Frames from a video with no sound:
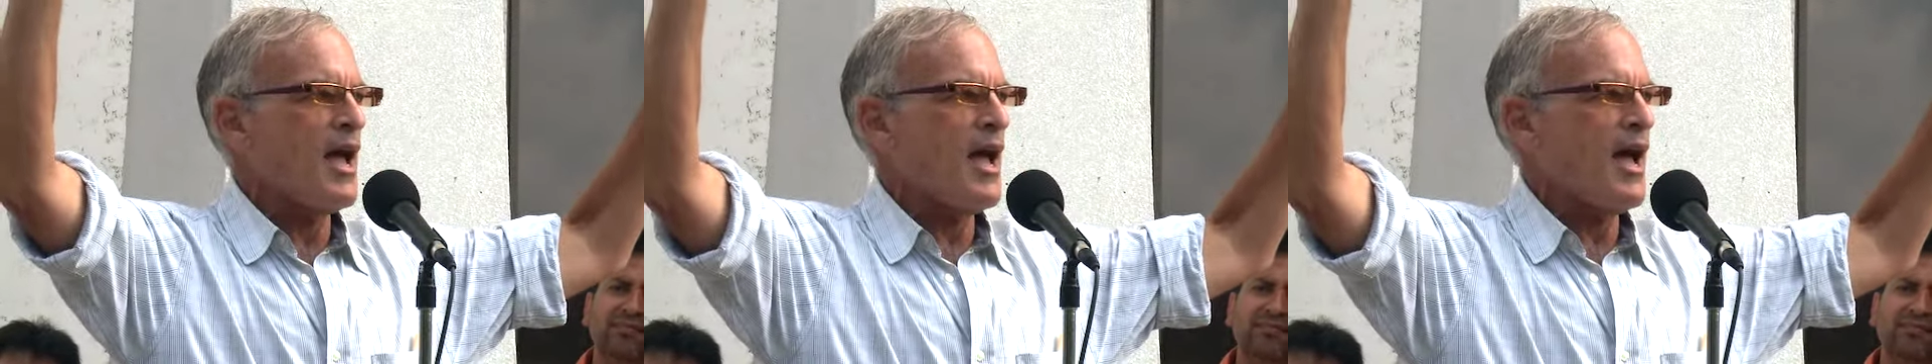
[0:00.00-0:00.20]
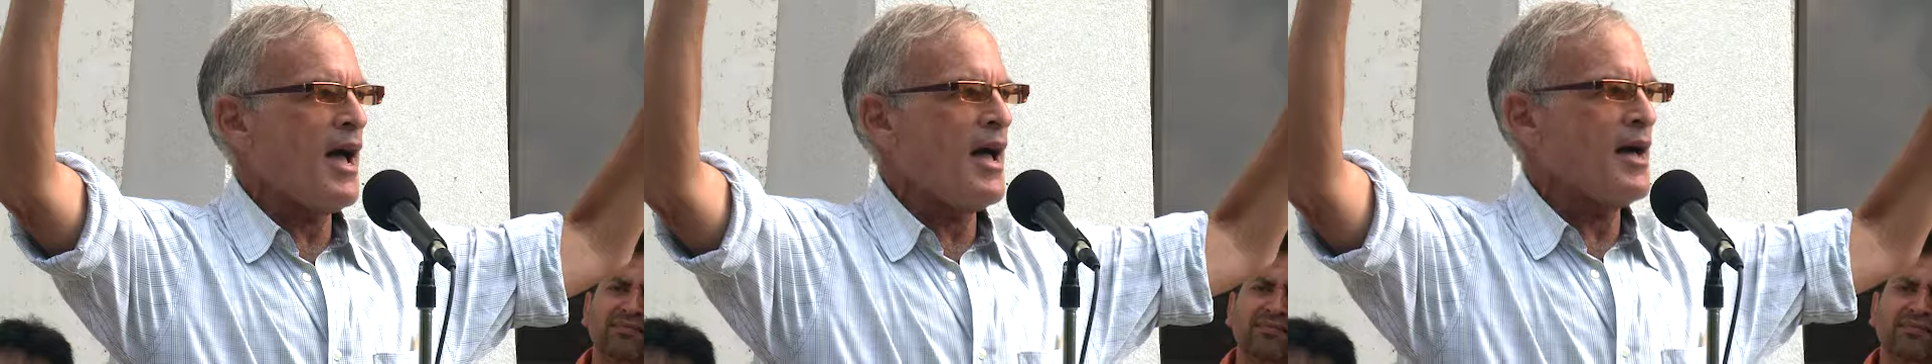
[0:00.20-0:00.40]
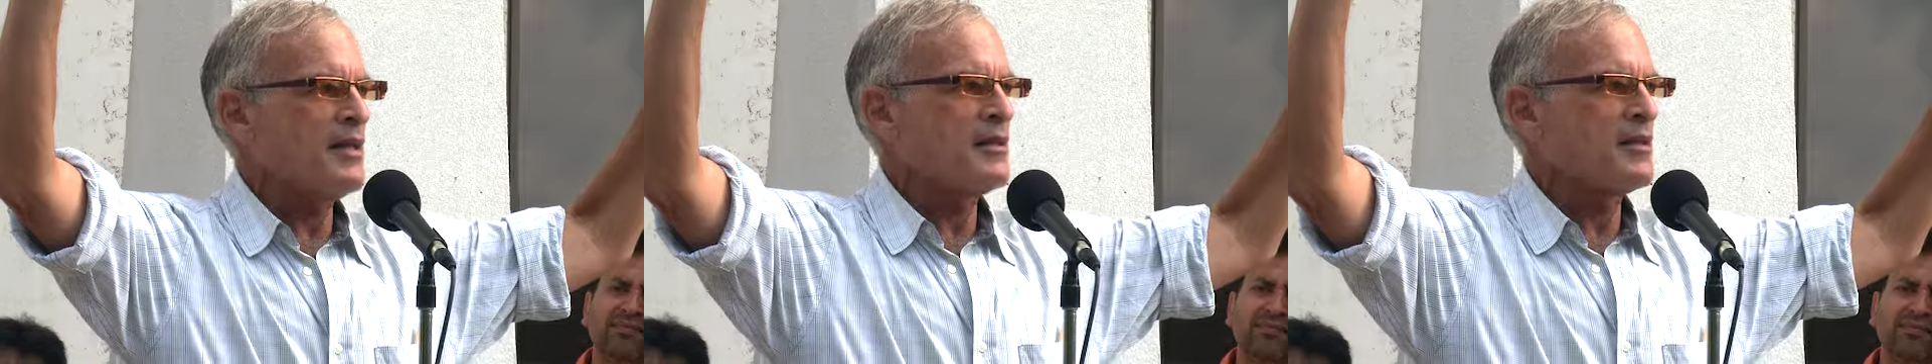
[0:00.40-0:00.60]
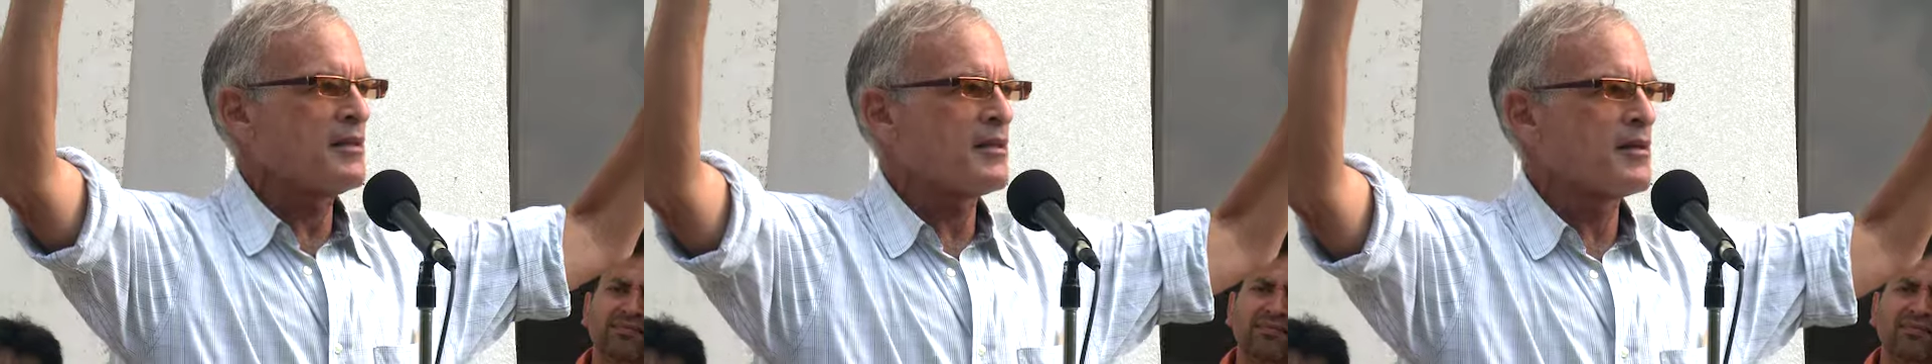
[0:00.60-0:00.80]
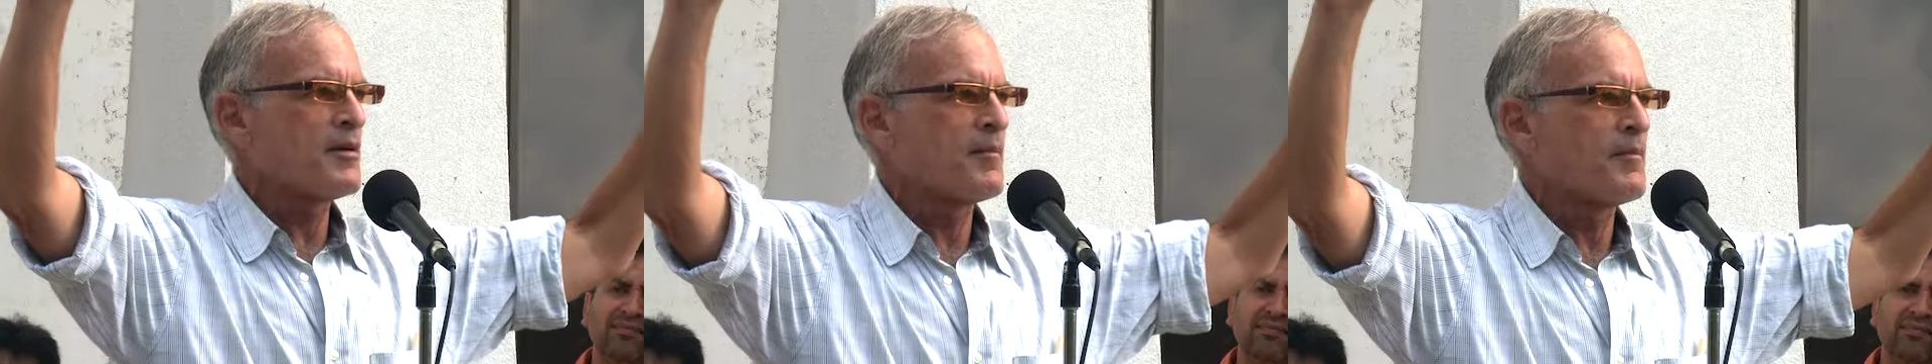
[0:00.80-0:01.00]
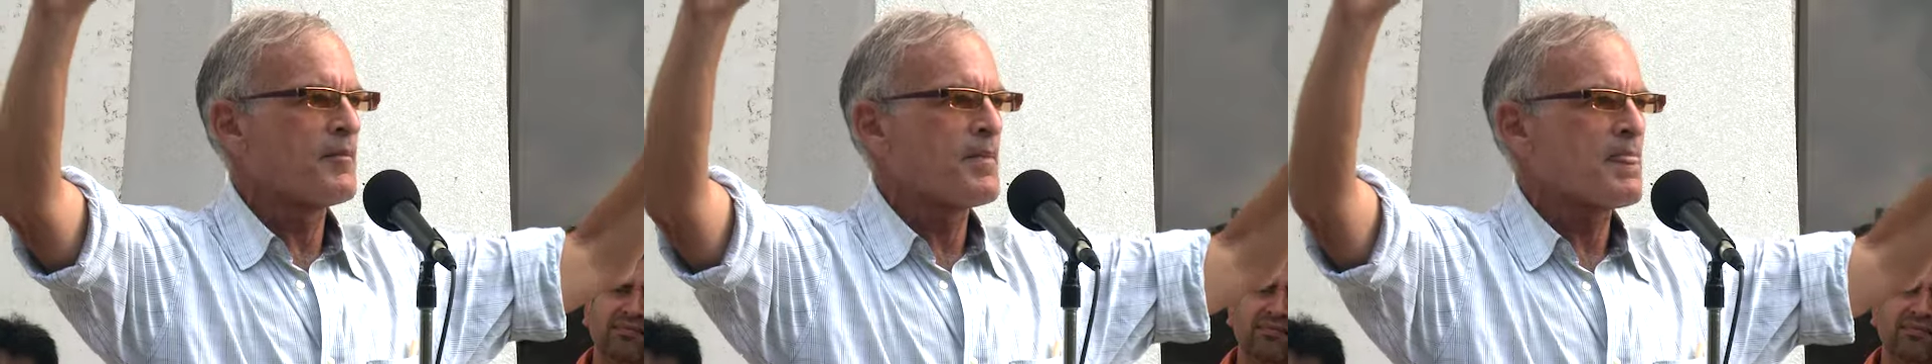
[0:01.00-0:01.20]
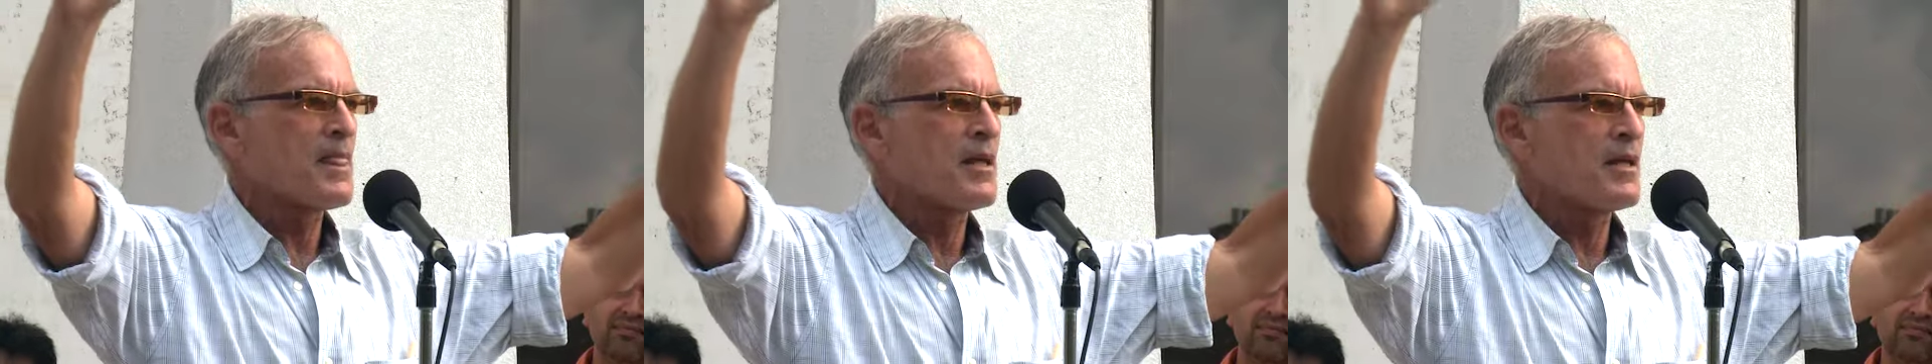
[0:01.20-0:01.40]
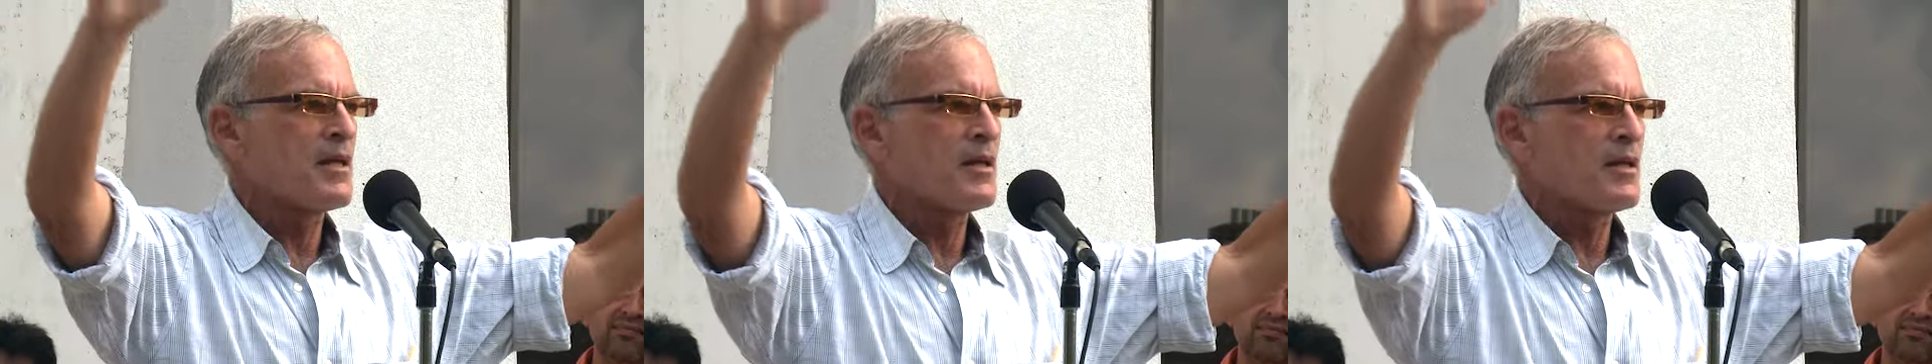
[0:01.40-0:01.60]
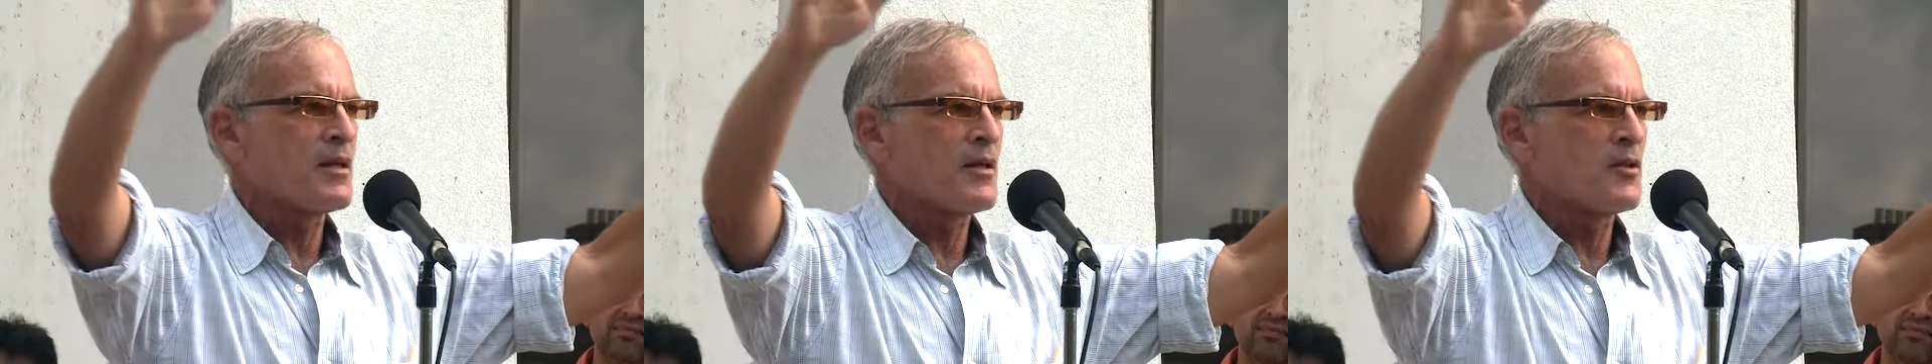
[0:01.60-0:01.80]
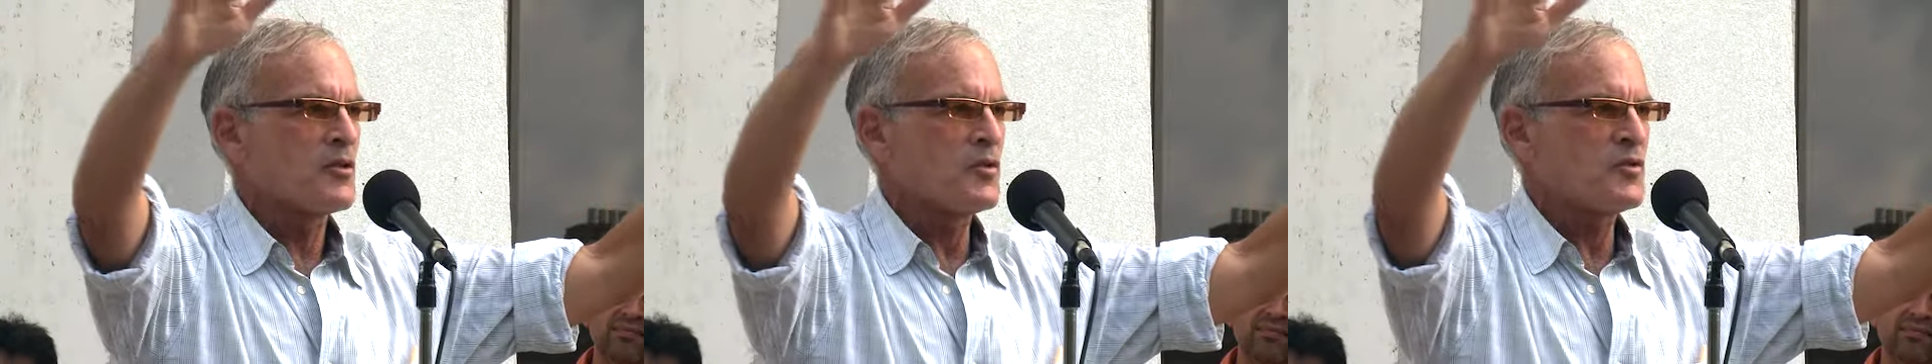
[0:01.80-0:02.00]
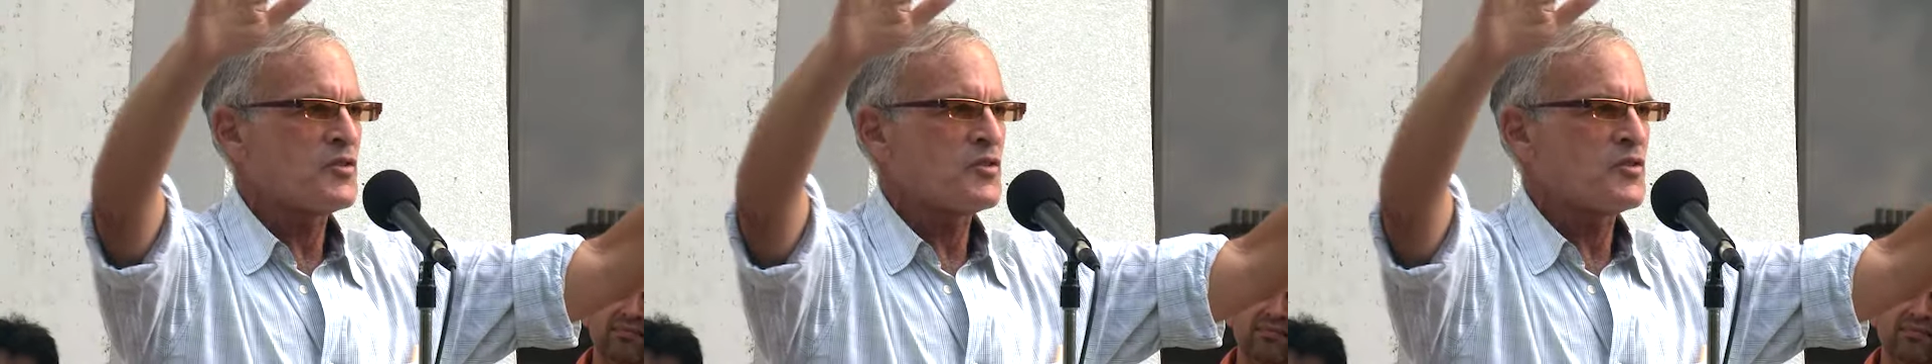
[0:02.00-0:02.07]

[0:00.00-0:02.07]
and you